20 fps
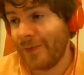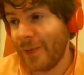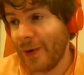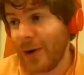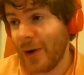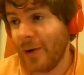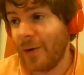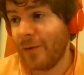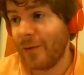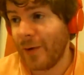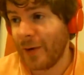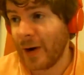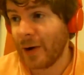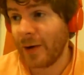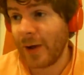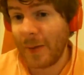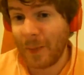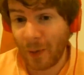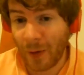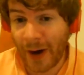was,
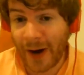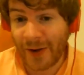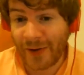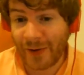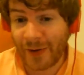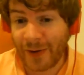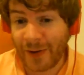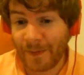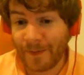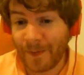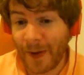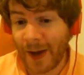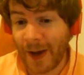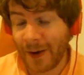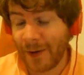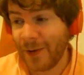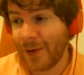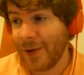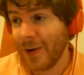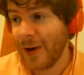fairly
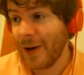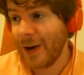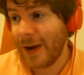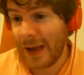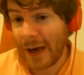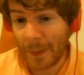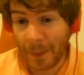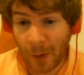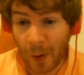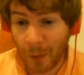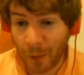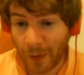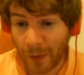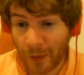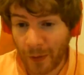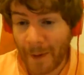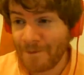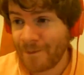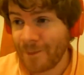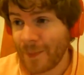brazen and
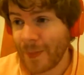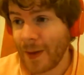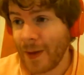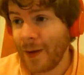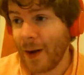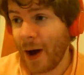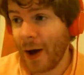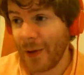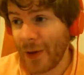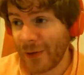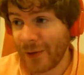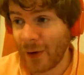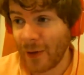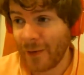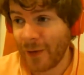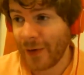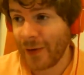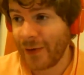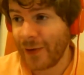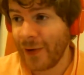inappropriate
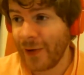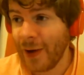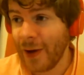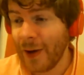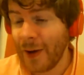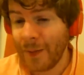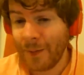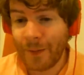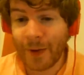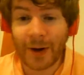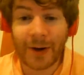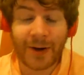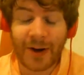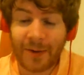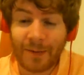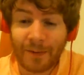on the surface,